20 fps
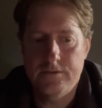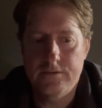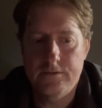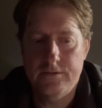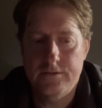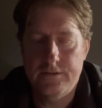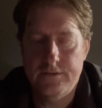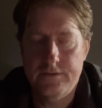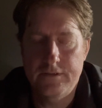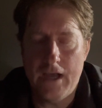
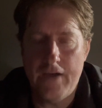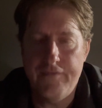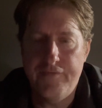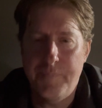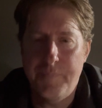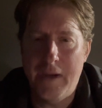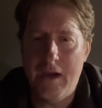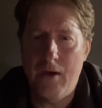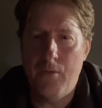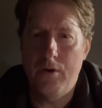soft
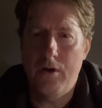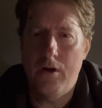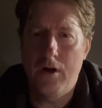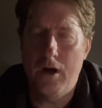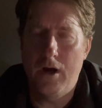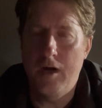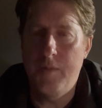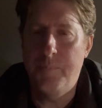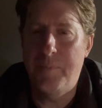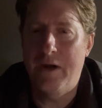power,
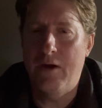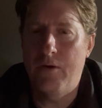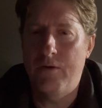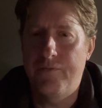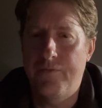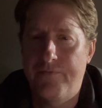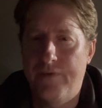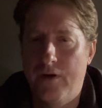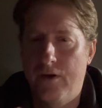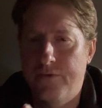hard power,
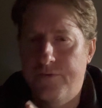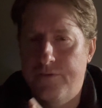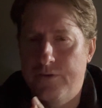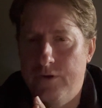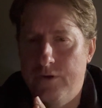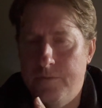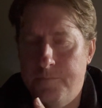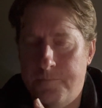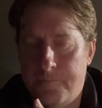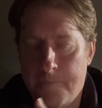
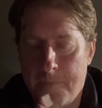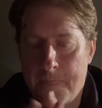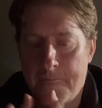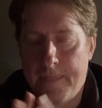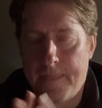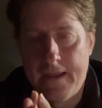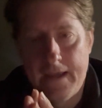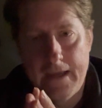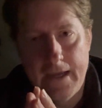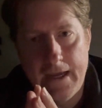falsehood,
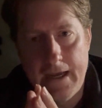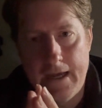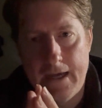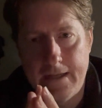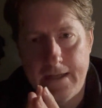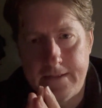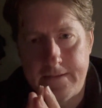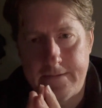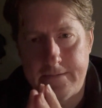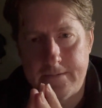
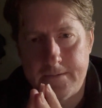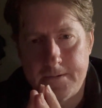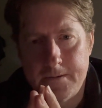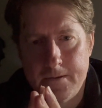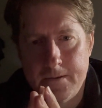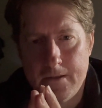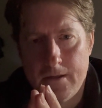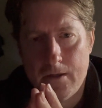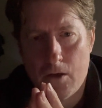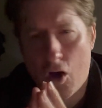and
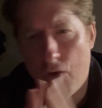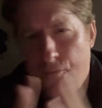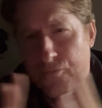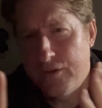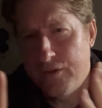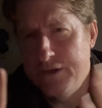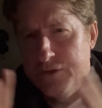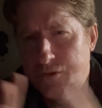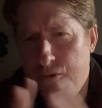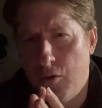
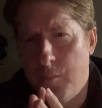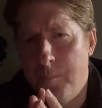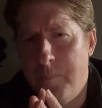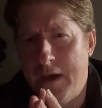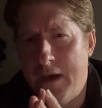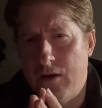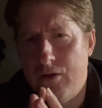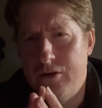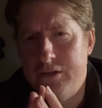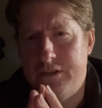hopefully do a
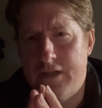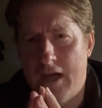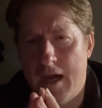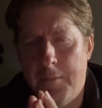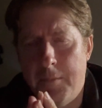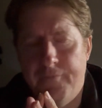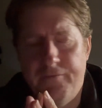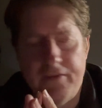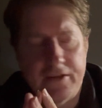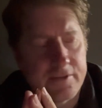better
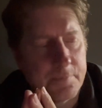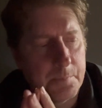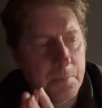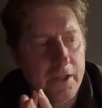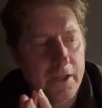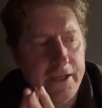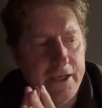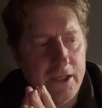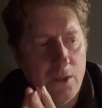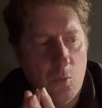job of
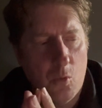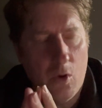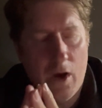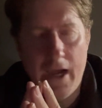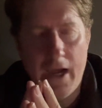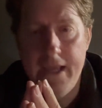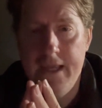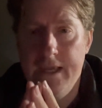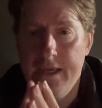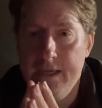explaining why